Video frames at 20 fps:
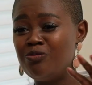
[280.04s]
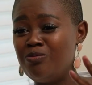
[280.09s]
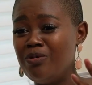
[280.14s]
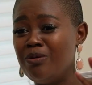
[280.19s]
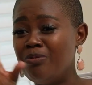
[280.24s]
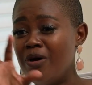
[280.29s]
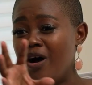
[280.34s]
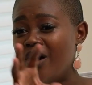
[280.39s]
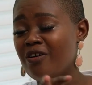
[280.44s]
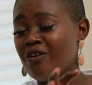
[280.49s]
to
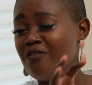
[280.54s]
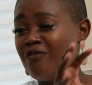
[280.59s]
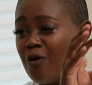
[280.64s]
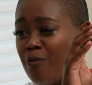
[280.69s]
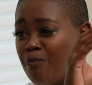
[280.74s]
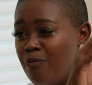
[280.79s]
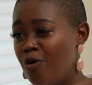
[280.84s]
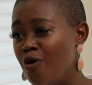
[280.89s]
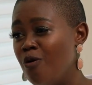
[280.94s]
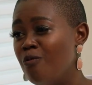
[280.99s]
be part of
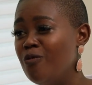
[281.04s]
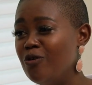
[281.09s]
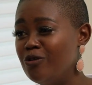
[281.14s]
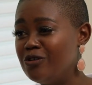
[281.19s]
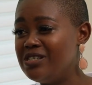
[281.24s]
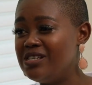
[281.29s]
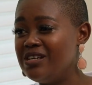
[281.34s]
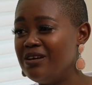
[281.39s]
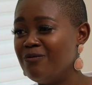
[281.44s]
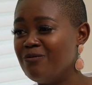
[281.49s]
a promo
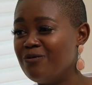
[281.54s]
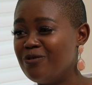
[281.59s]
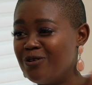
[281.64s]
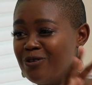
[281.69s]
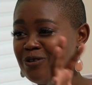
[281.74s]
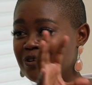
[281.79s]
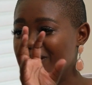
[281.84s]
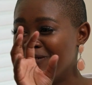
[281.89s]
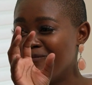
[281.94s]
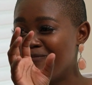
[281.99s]
team. We
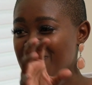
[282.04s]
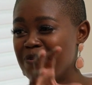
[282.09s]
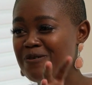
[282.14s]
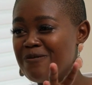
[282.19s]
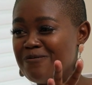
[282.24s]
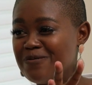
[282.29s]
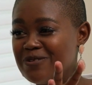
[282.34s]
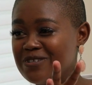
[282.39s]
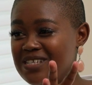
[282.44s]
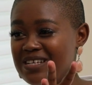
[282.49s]
call them
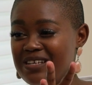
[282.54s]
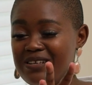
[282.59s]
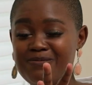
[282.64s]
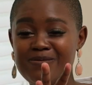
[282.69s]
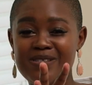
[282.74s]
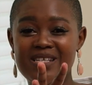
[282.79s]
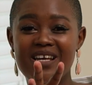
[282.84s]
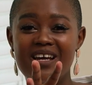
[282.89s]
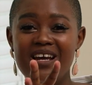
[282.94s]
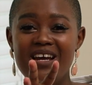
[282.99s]
promo
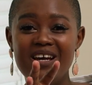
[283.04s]
teams.